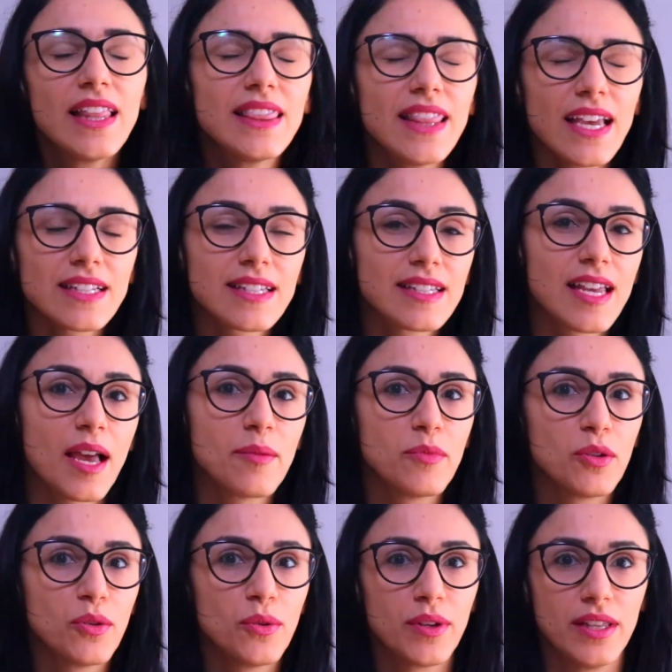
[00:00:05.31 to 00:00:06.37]
Next time
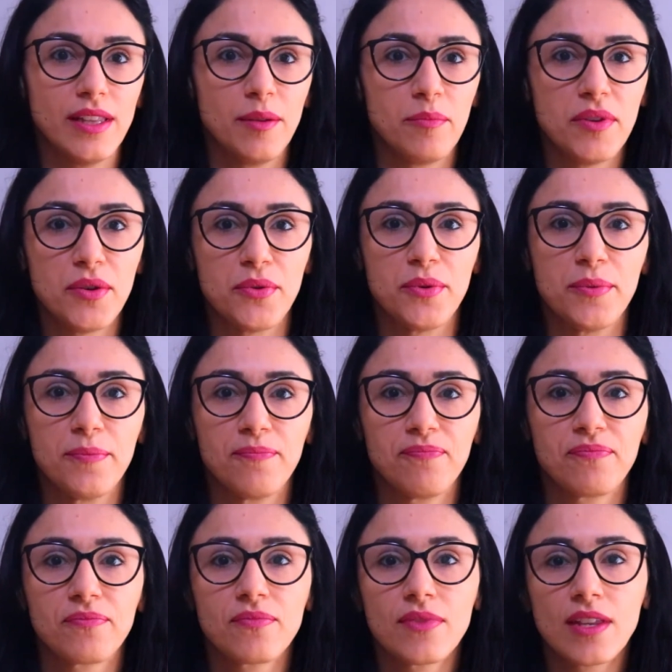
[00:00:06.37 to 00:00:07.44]
you look in the mirror,
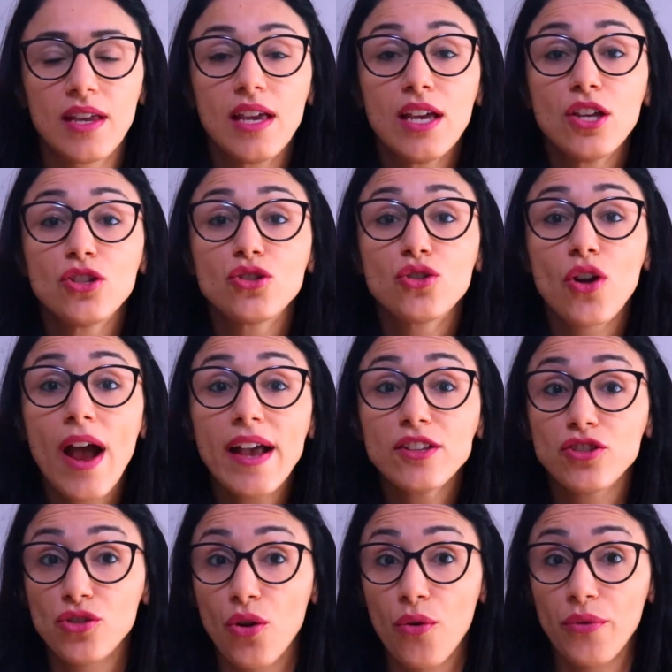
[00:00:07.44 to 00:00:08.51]
try
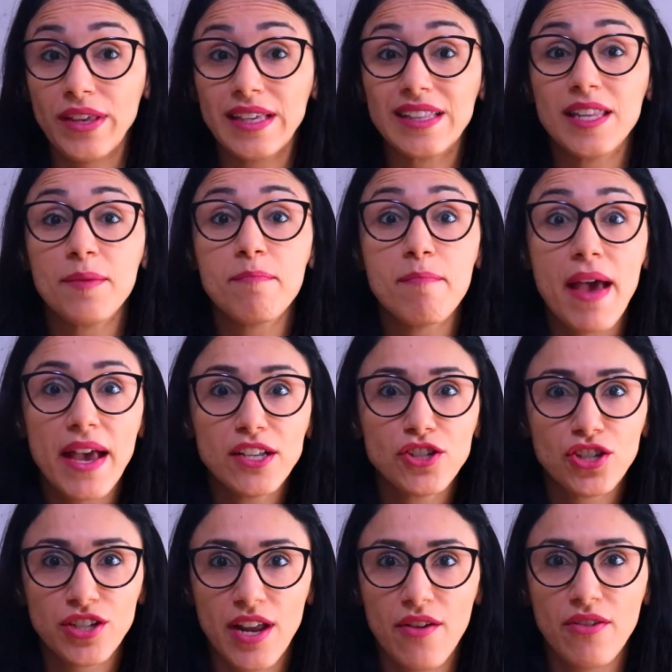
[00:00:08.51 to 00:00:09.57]
drawing an
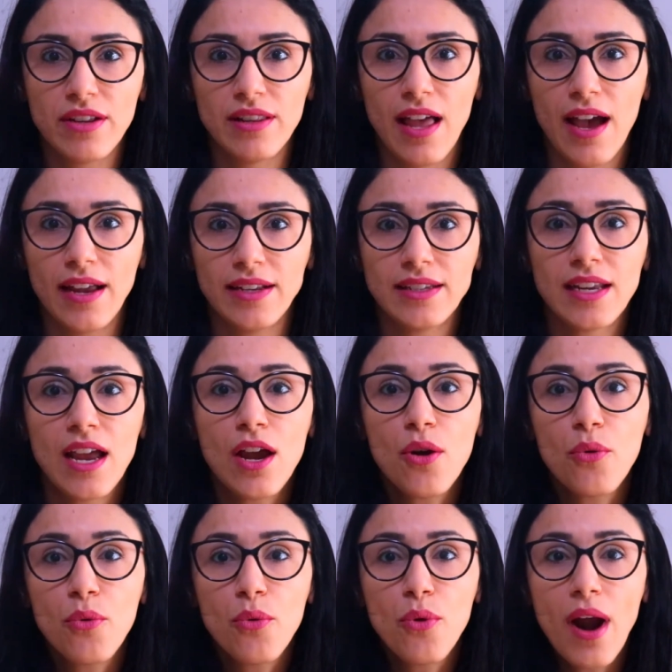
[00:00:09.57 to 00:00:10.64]
imaginary line
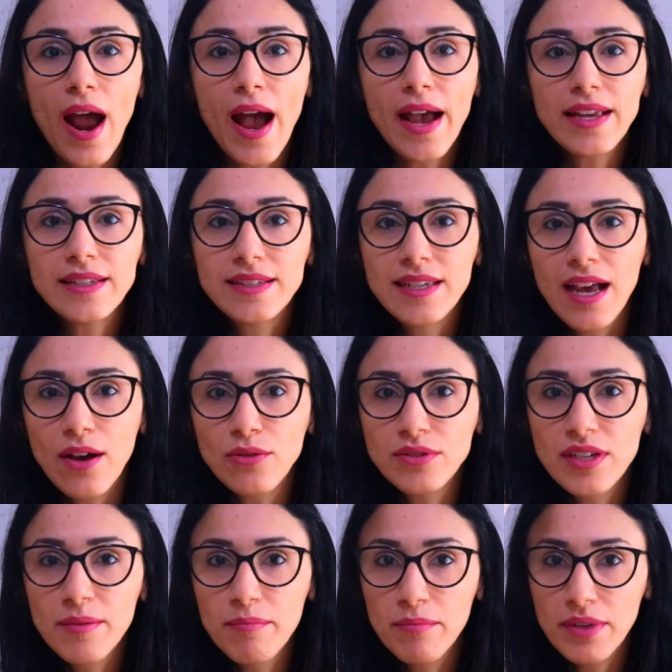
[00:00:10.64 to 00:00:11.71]
right down
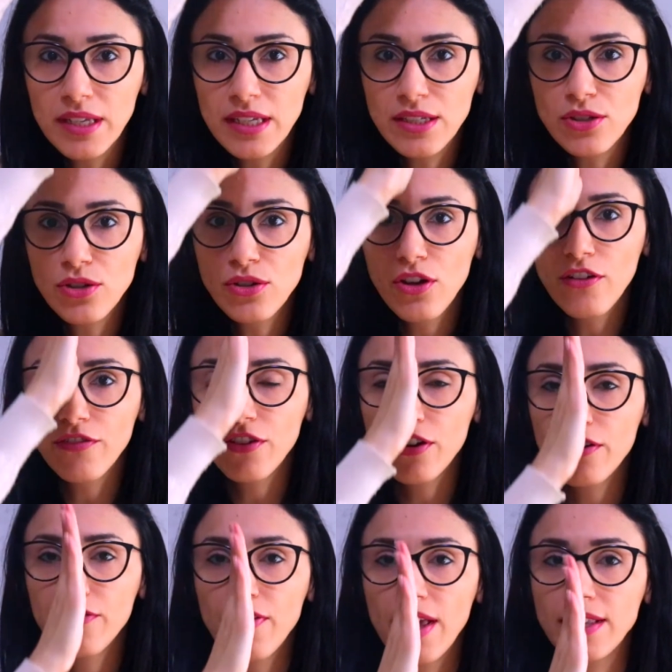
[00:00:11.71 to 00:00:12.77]
the middle of your
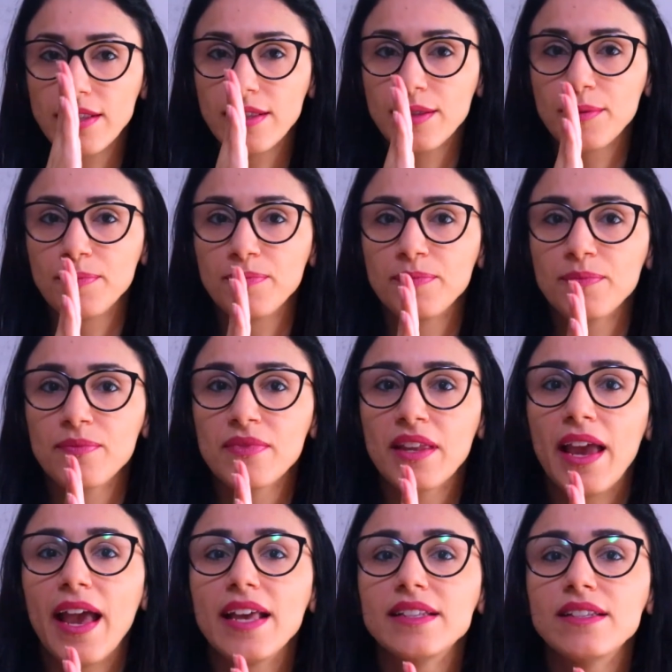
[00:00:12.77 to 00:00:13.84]
face,
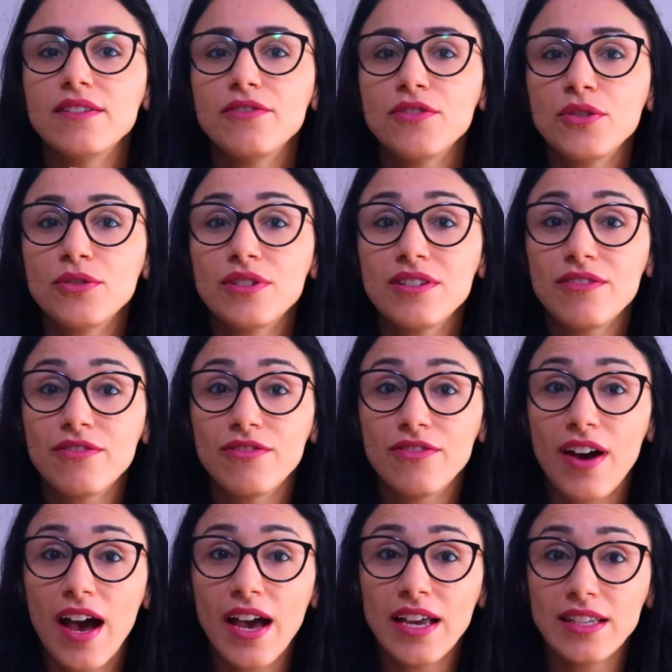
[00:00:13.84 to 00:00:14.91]
as if you
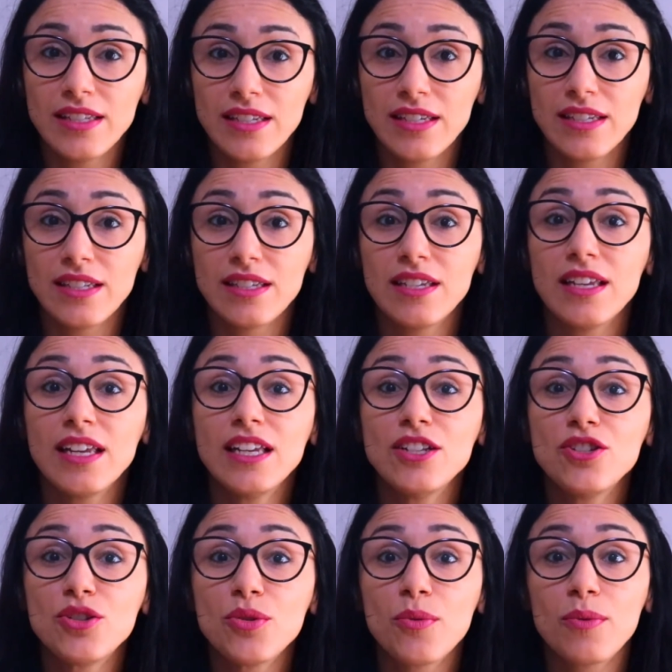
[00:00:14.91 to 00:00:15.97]
divide it
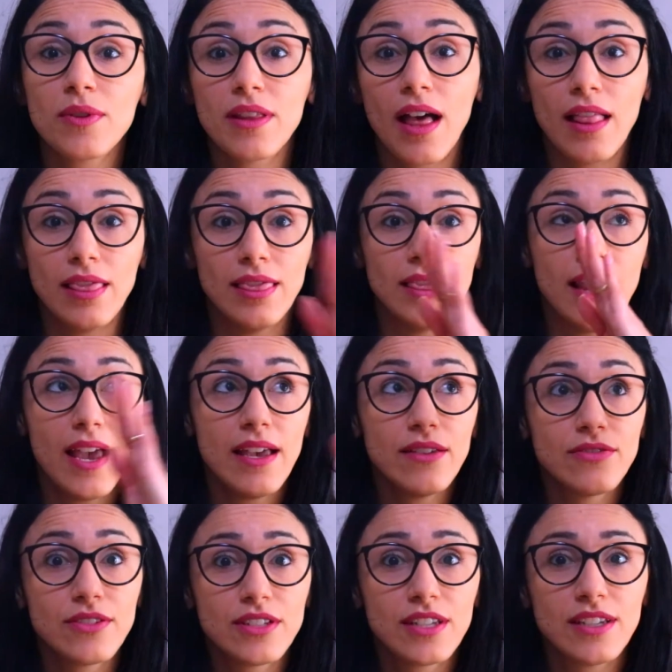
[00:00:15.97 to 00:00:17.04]
into a
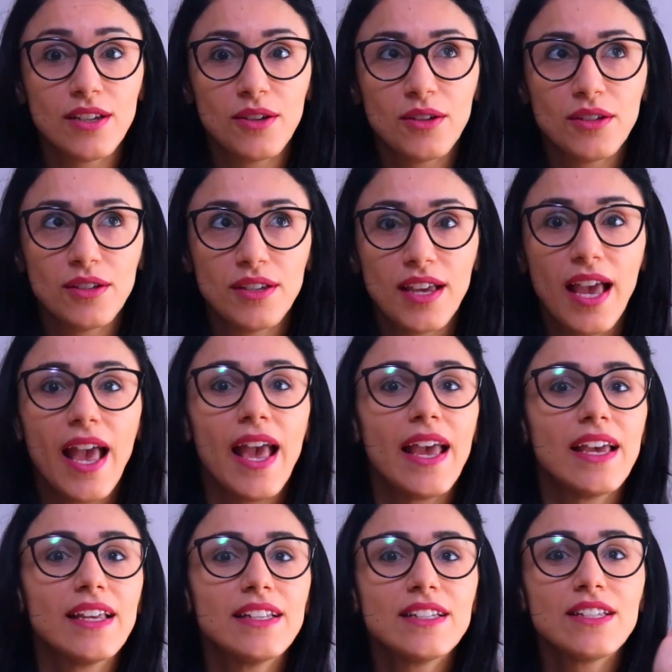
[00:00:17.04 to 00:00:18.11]
left
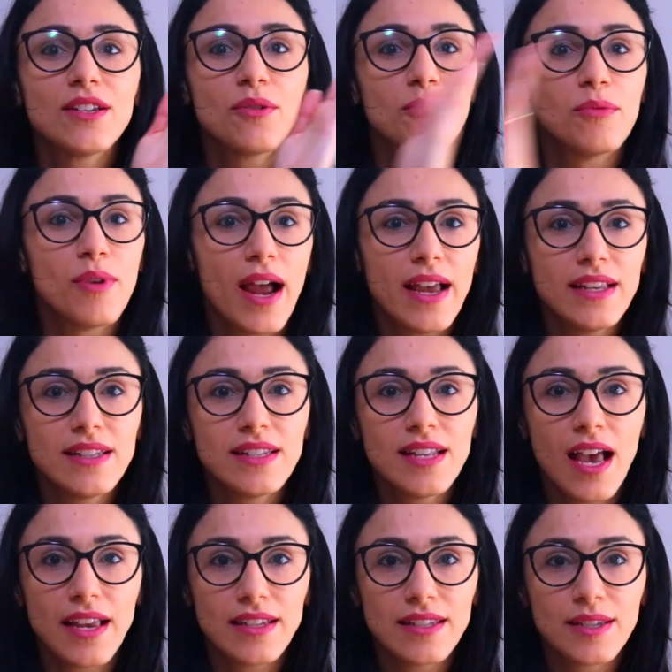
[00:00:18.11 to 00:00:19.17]
and right
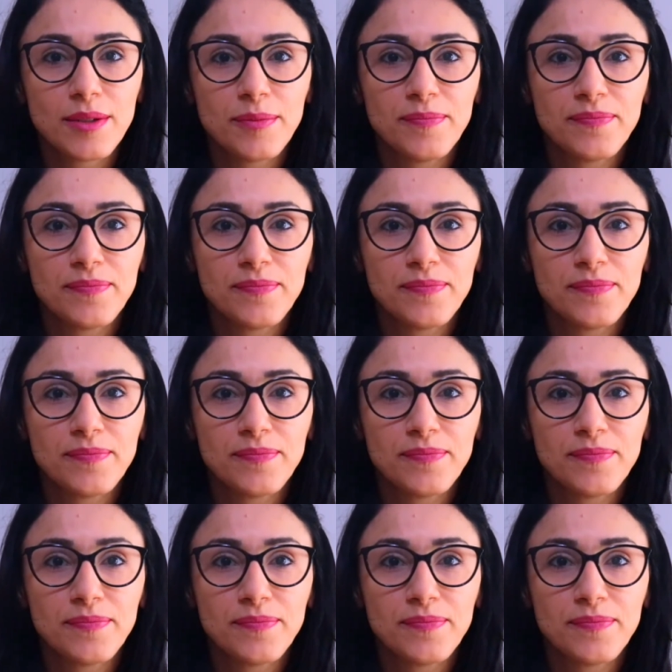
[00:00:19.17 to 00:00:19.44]
side.